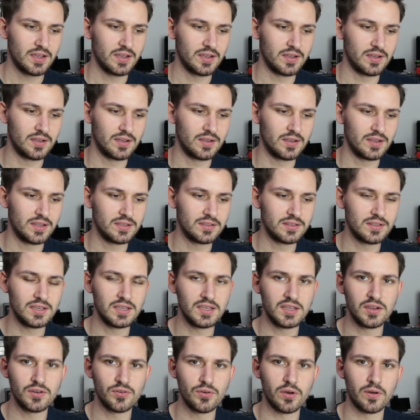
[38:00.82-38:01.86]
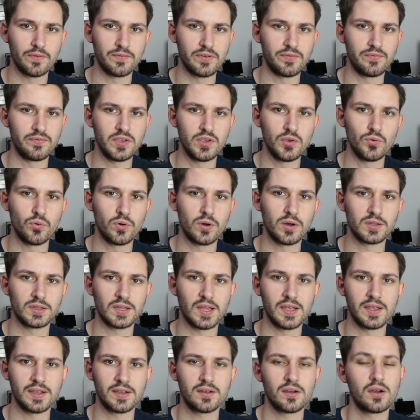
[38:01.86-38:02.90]
in the ear of the viewer
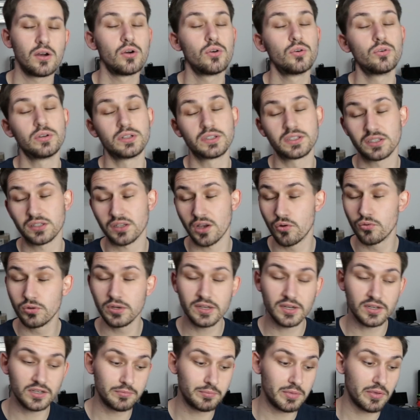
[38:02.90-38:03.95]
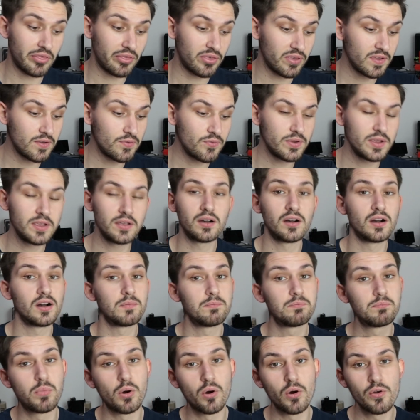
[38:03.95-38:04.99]
like, oh, it's only gonna be theory
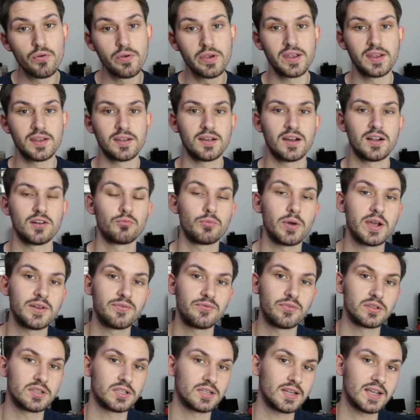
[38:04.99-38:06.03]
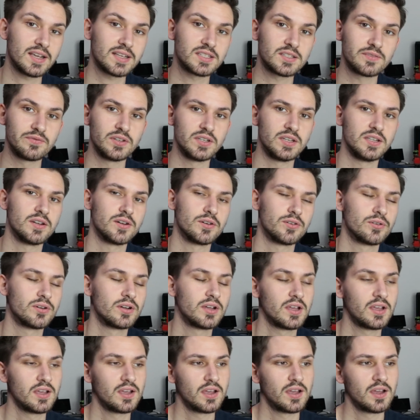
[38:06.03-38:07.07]
or boring, I'll wait for the next video.
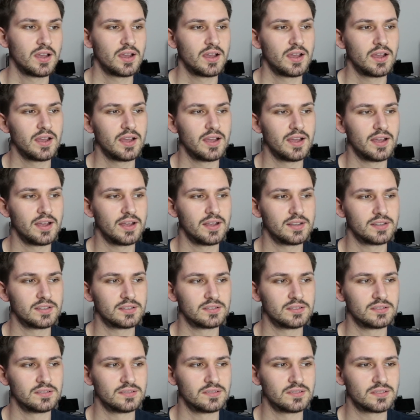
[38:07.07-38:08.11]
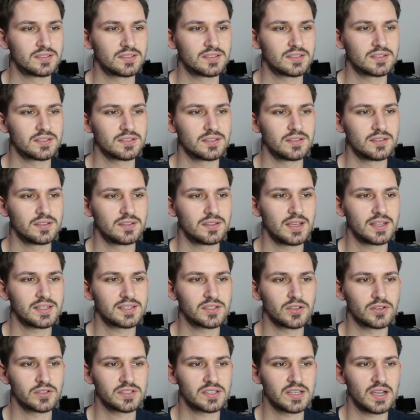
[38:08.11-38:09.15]
And
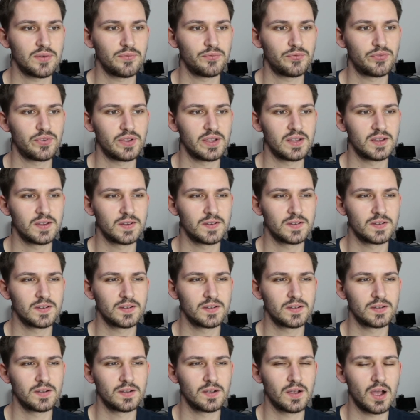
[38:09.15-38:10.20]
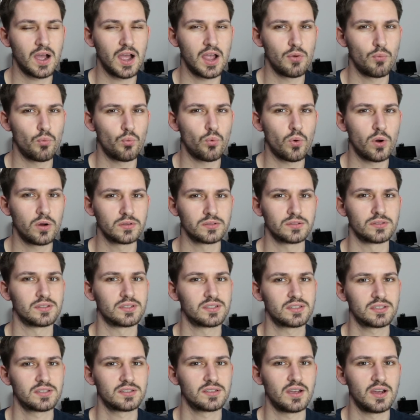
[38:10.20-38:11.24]
that's not something I
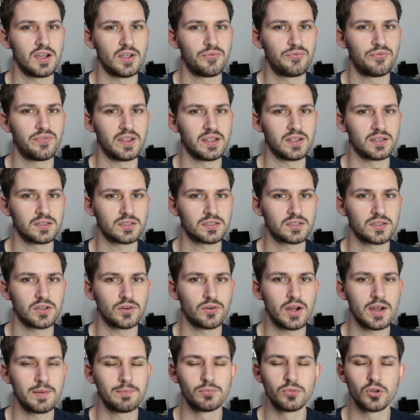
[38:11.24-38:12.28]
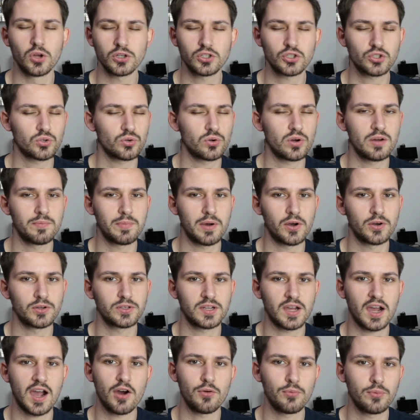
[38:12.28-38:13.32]
want, I think. So I'm not sure
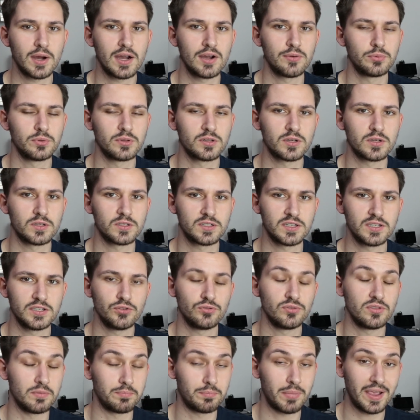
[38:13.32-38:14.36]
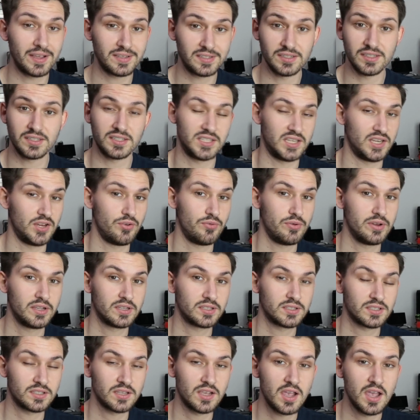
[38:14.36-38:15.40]
about how I will continue the basic
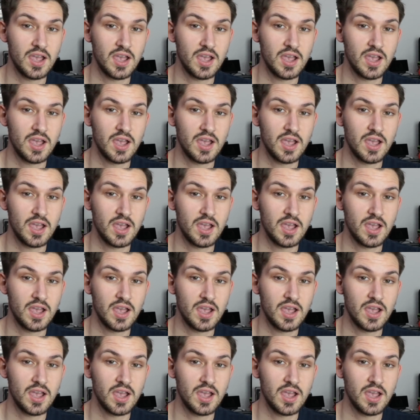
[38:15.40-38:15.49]
series.